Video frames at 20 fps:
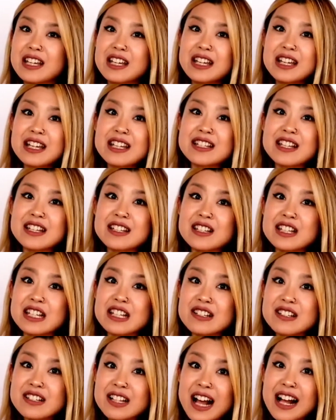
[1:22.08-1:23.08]
is
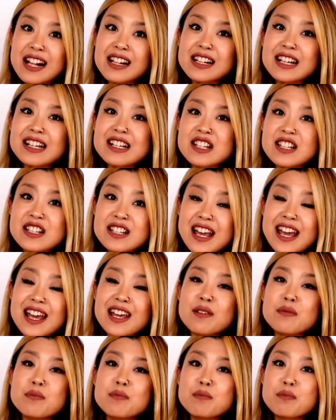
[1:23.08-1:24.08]
exactly
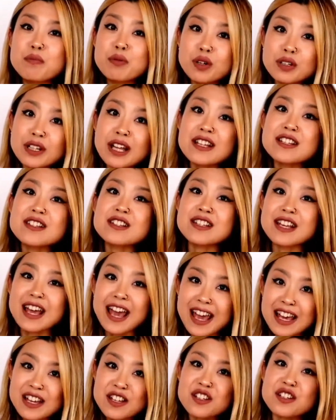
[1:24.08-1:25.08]
same
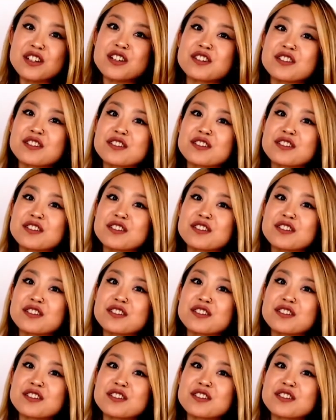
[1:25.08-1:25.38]
pronunciation.